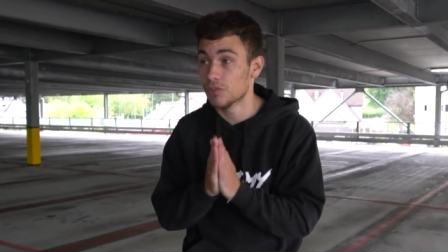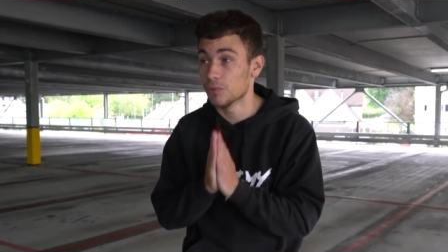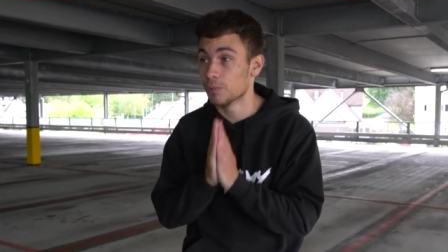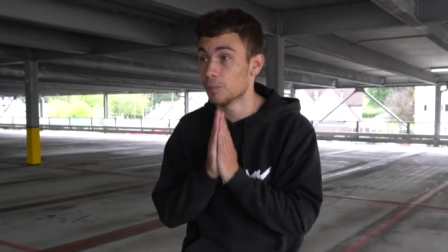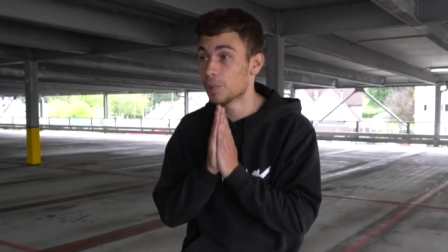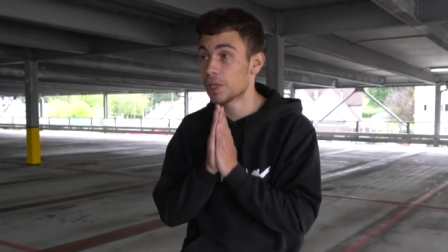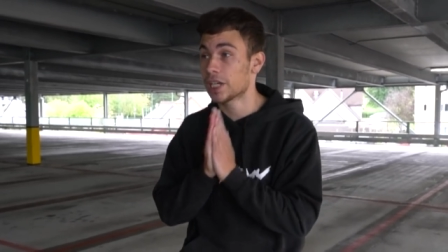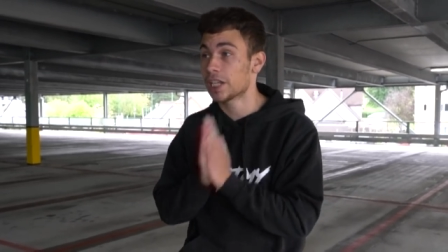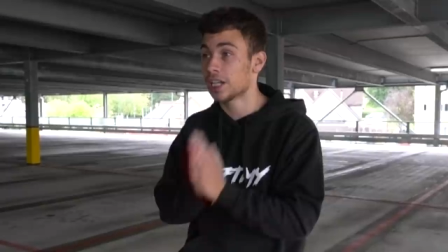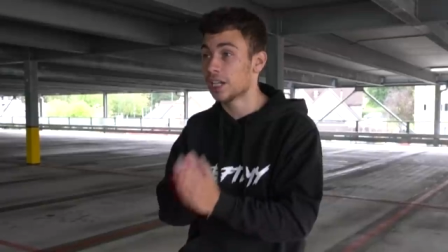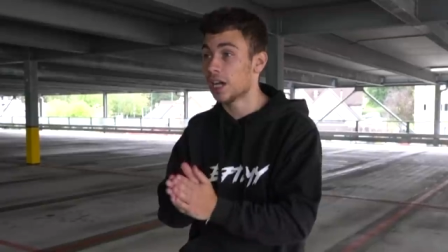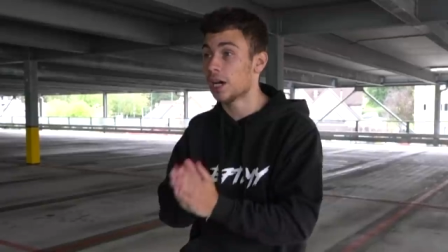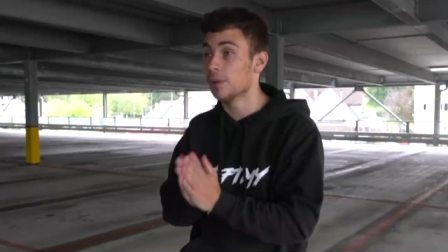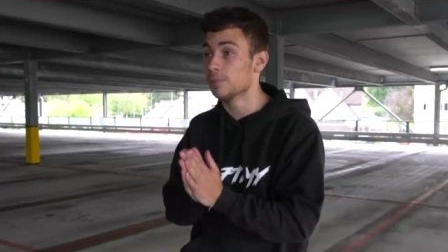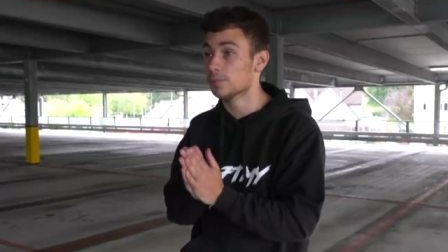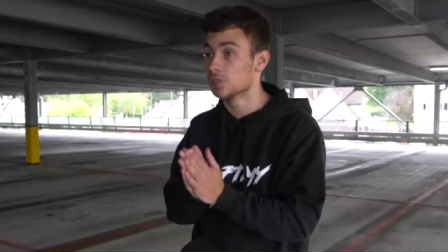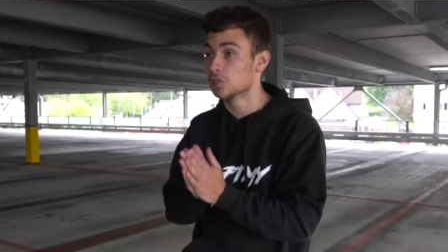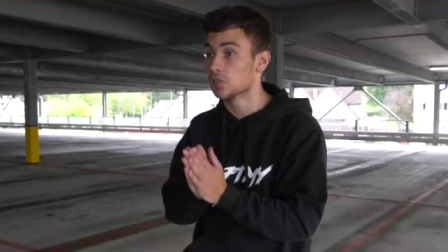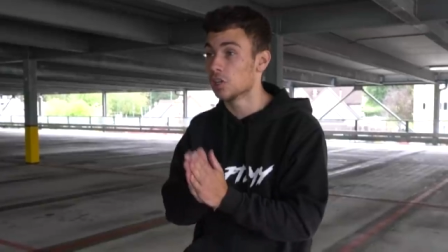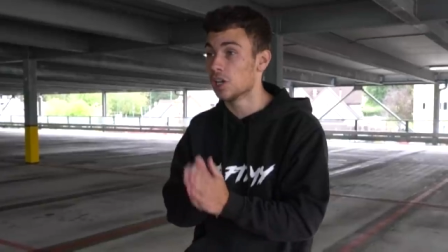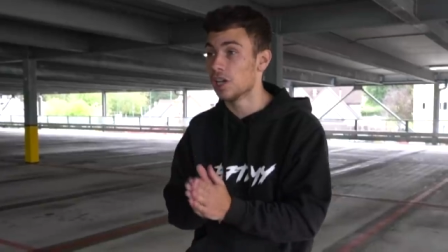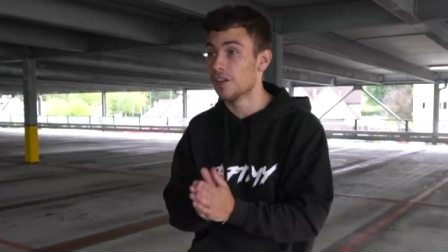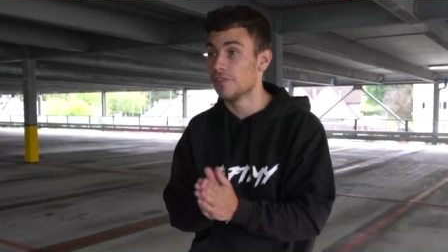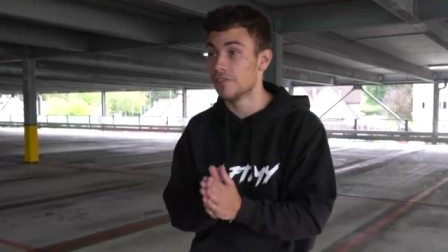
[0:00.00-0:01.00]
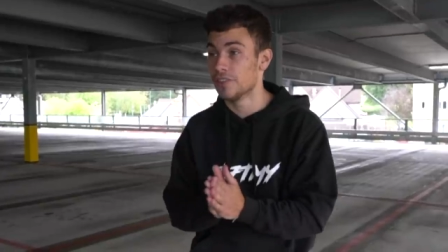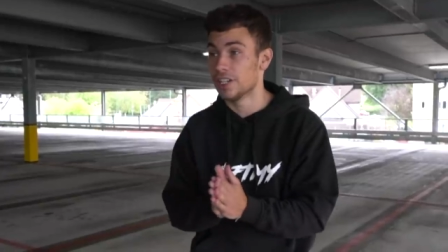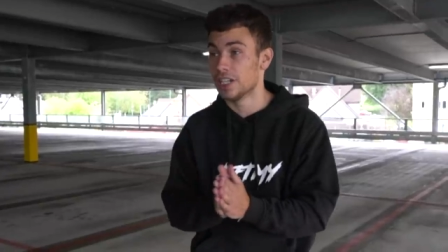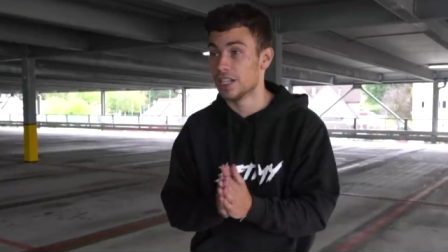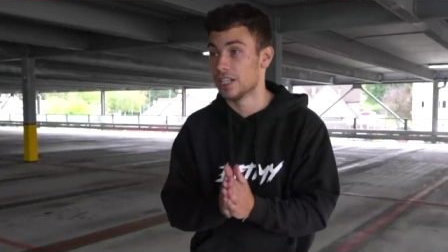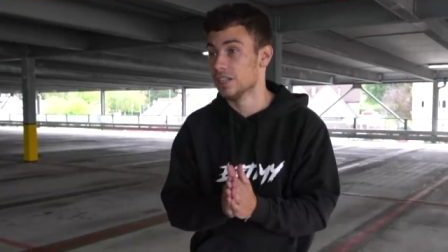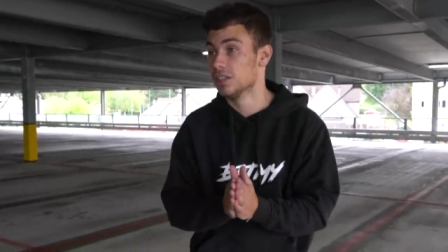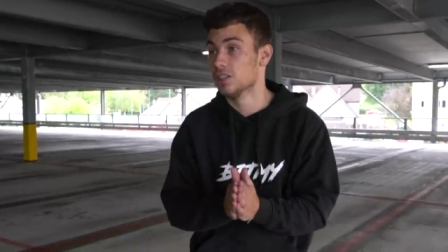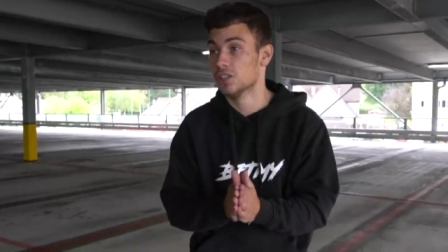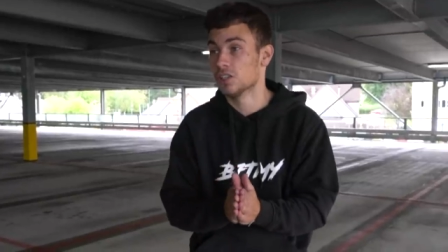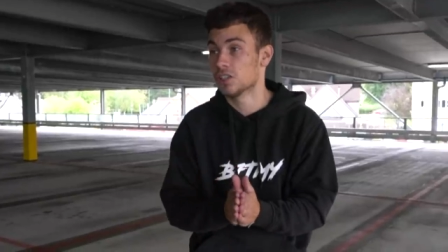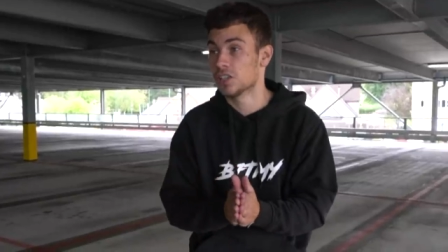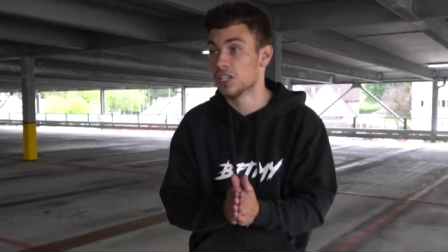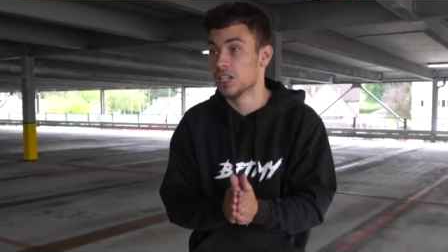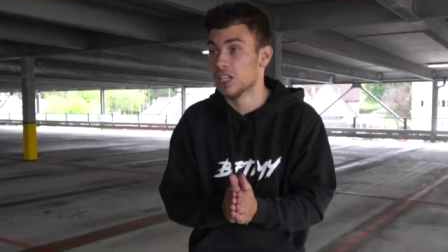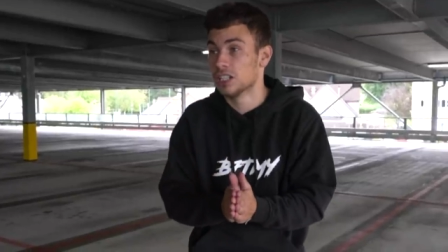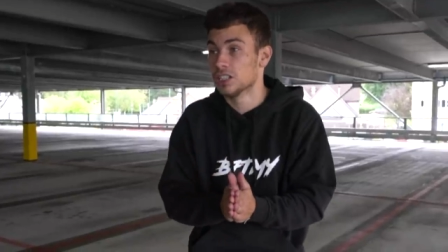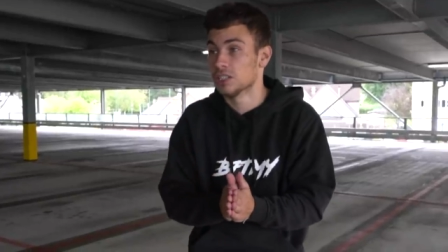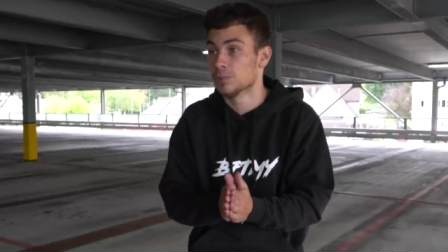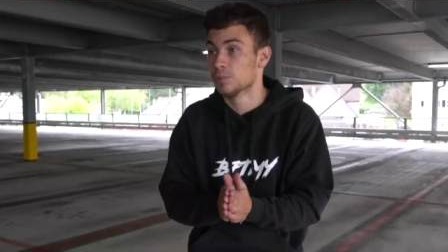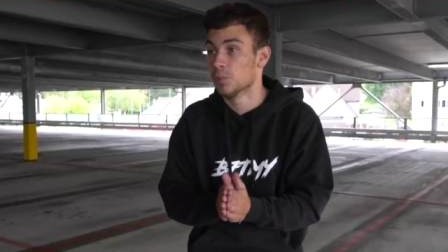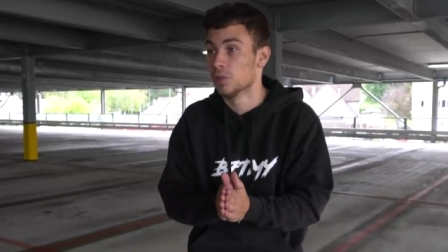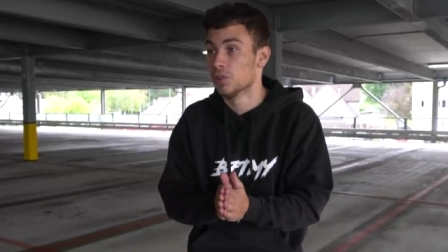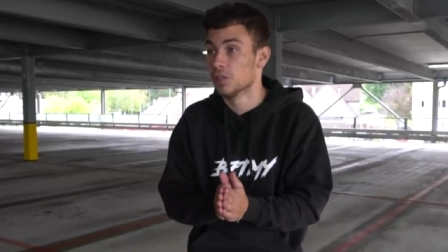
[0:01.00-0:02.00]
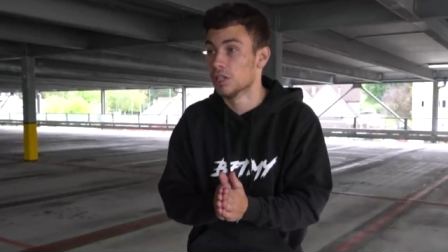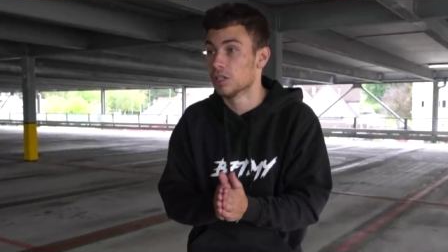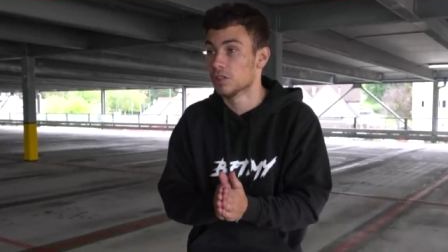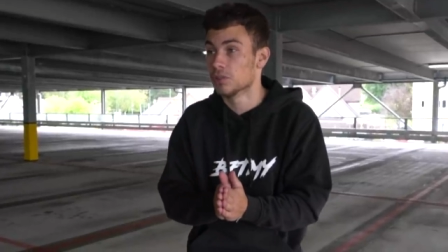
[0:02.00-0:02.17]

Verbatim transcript: even picking up and driving it and looking at it this morning.